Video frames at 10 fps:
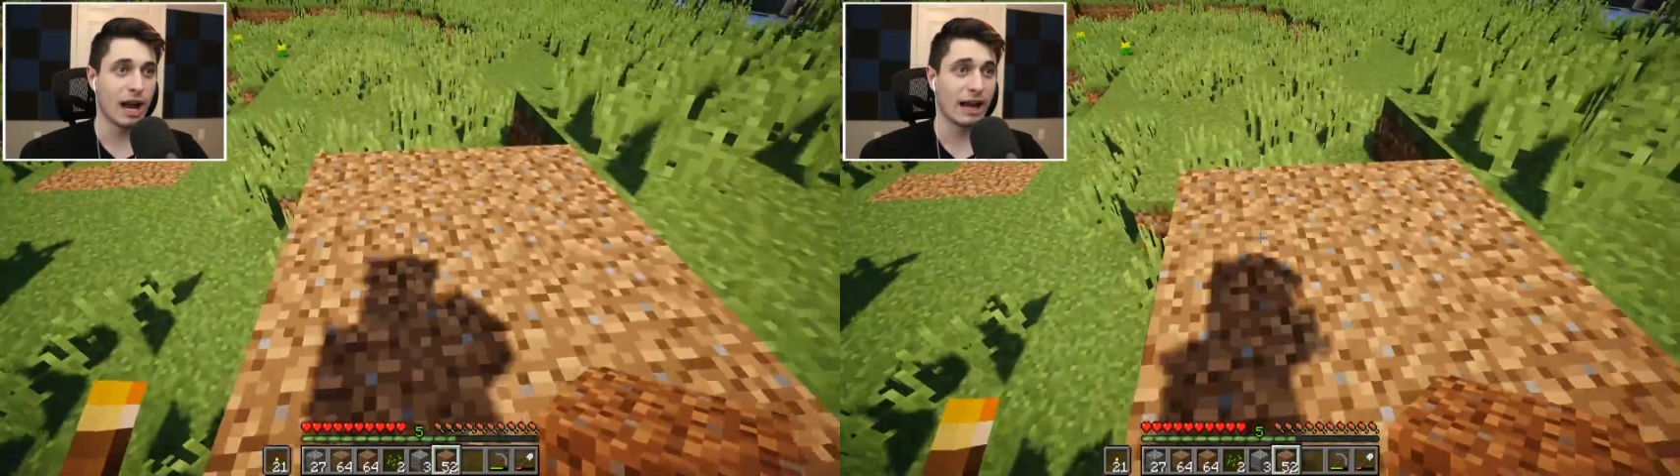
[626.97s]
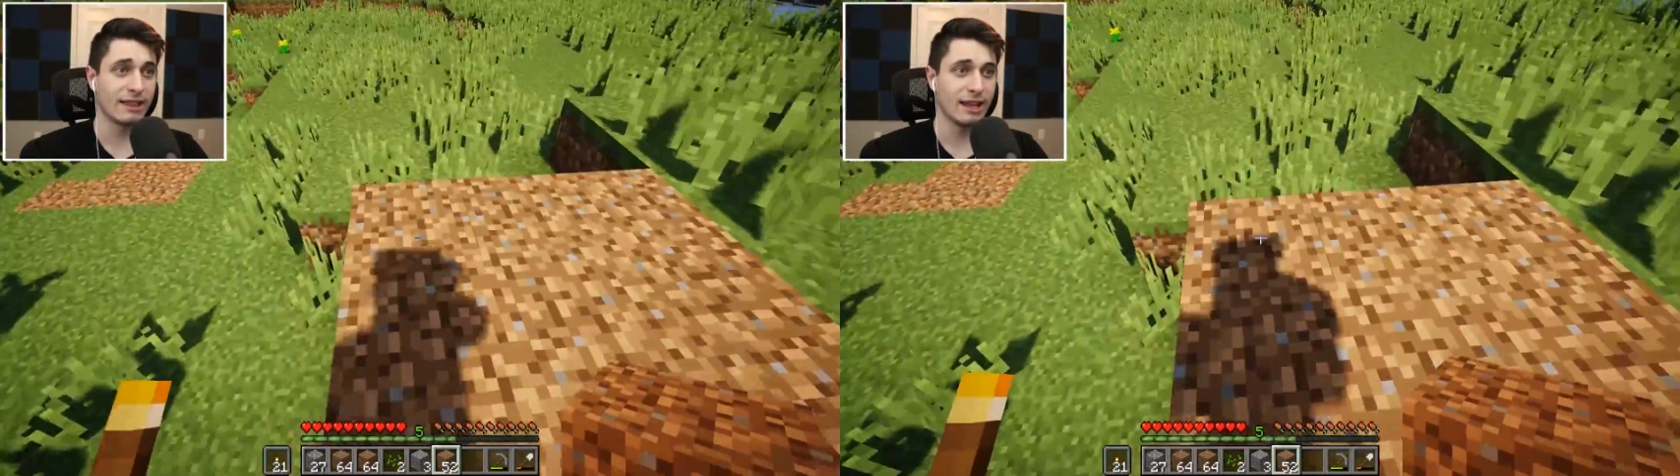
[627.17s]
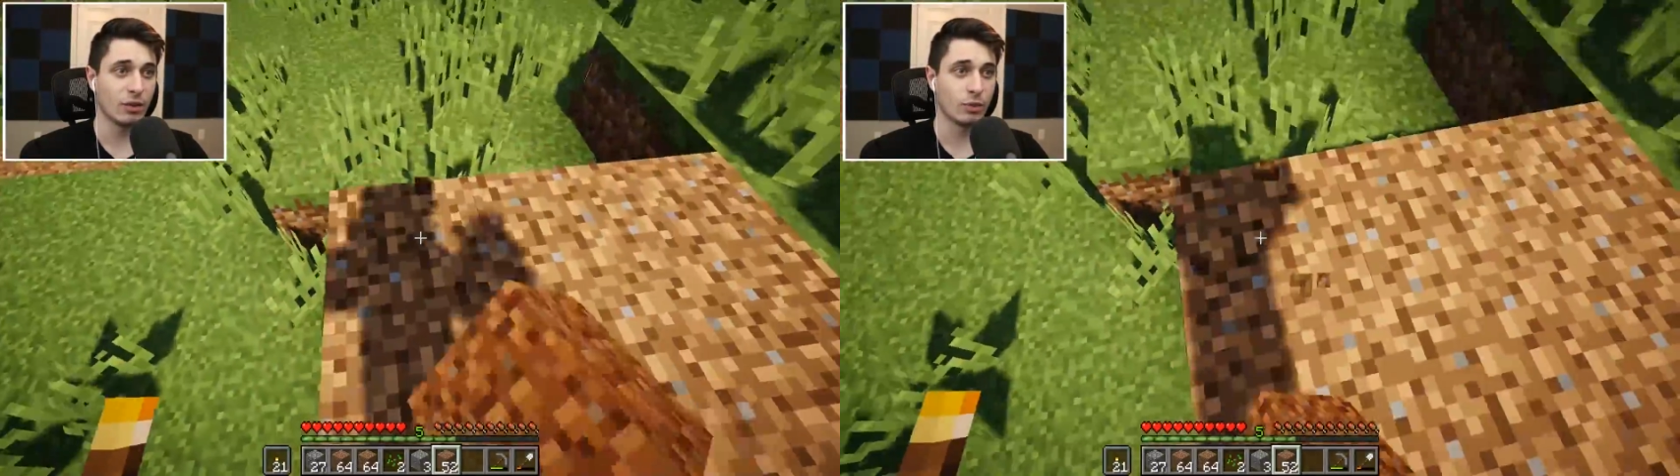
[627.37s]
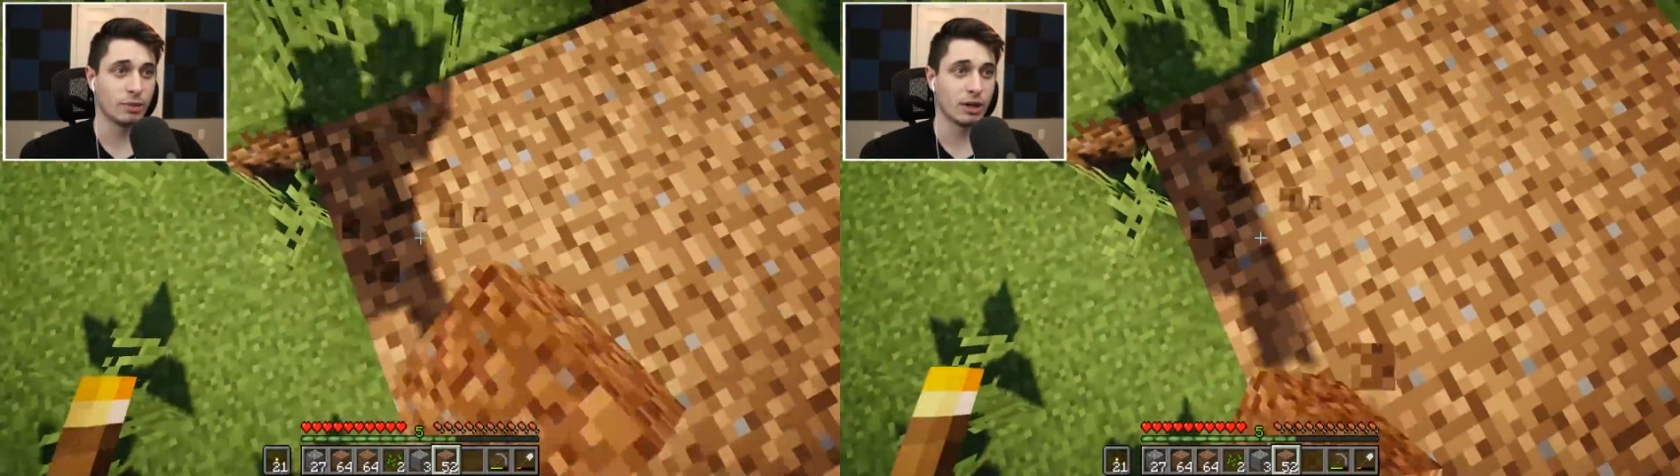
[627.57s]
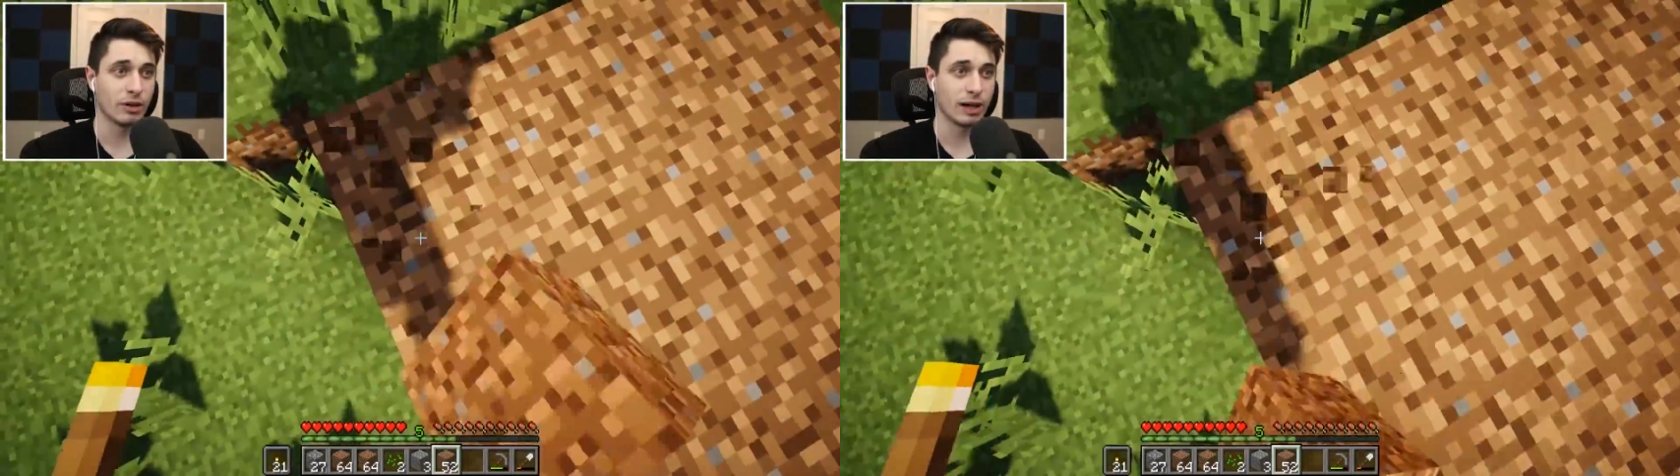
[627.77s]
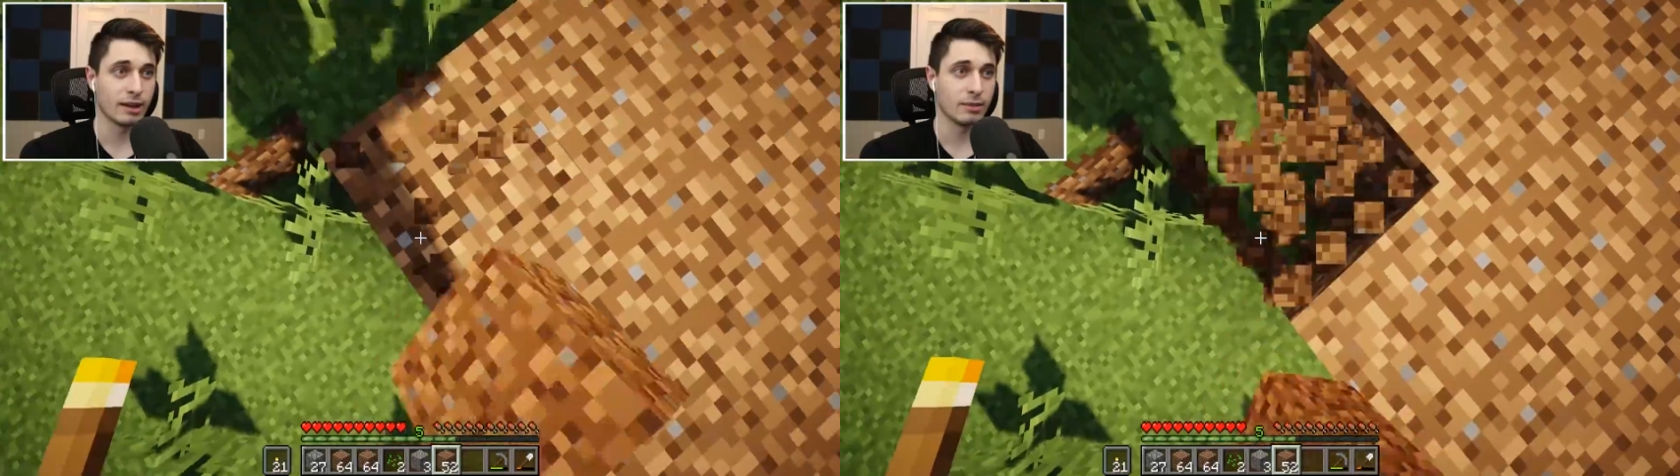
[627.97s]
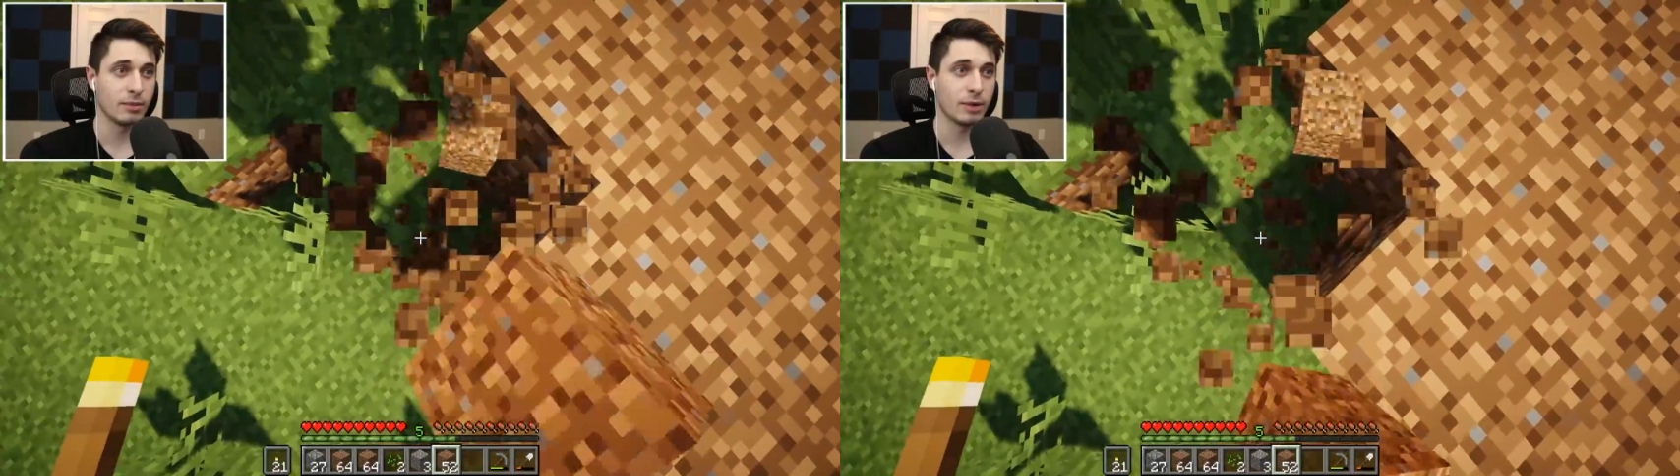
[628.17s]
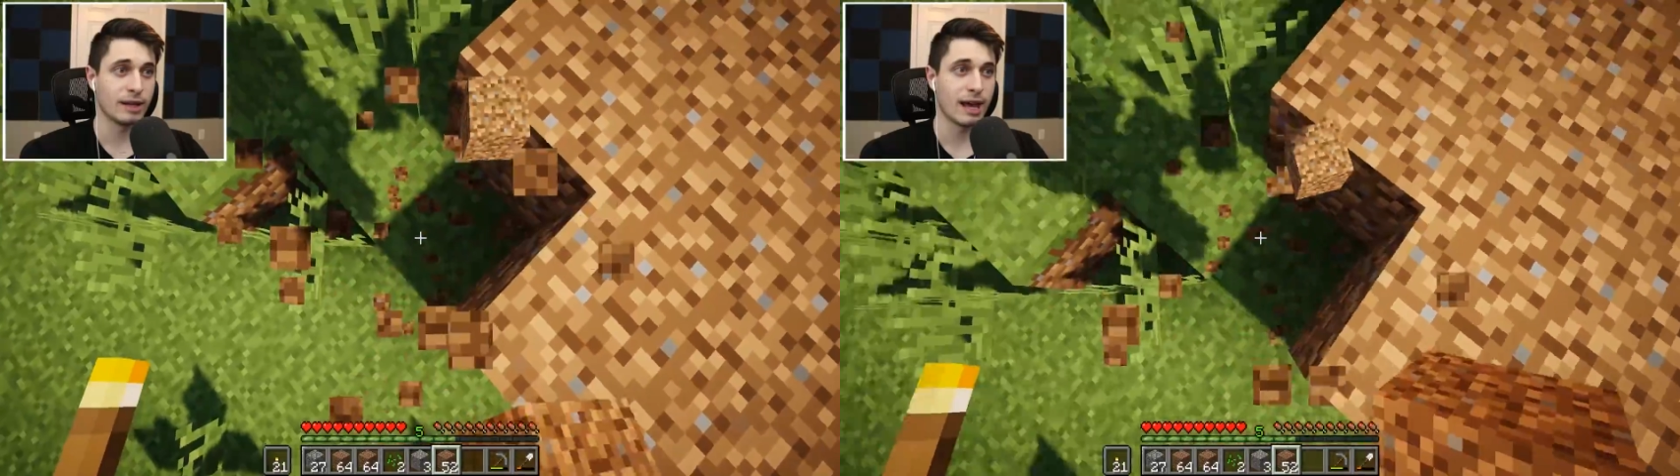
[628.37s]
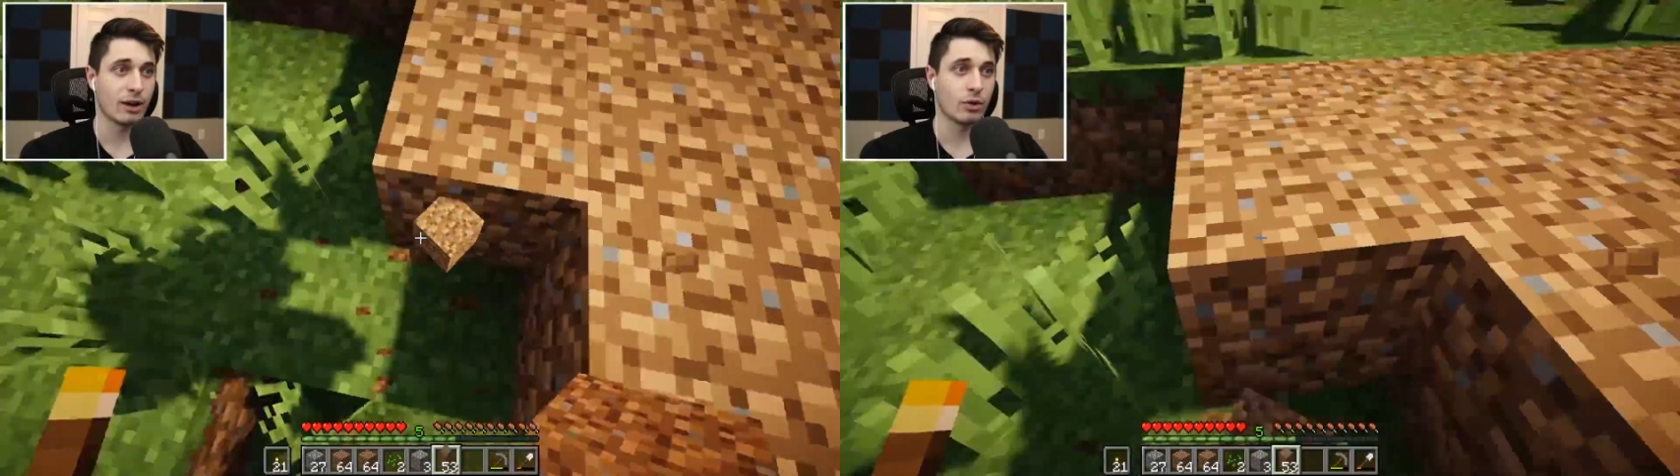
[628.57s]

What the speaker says: I think we'll be okay. Let me break that